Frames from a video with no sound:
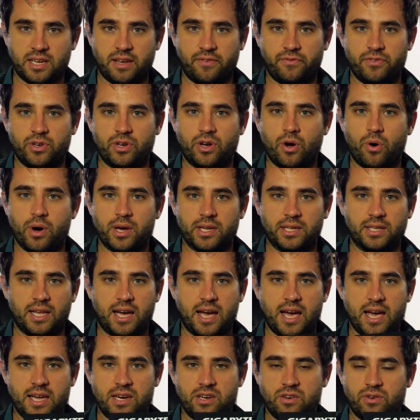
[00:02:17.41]
If you go
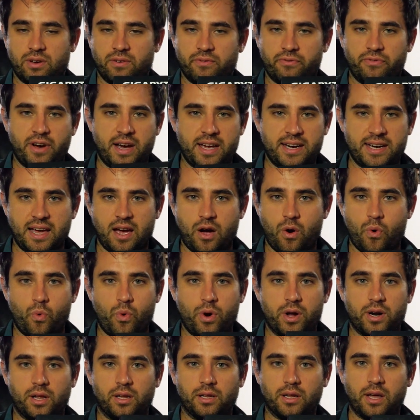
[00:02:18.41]
online, you can find out
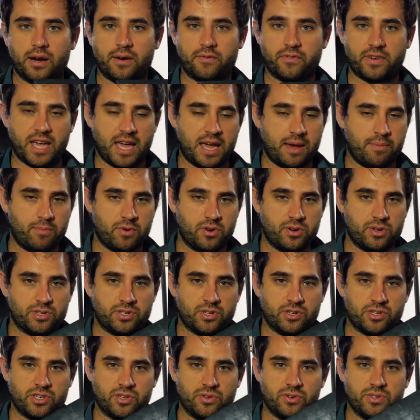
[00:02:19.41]
what a lot of
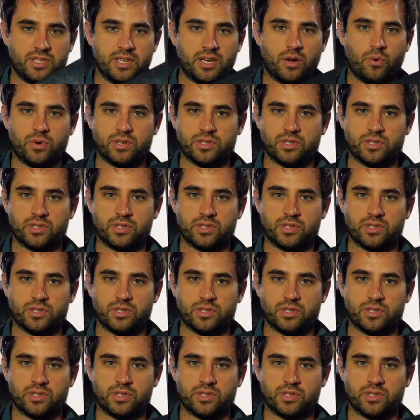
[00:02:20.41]
gamers are choosing,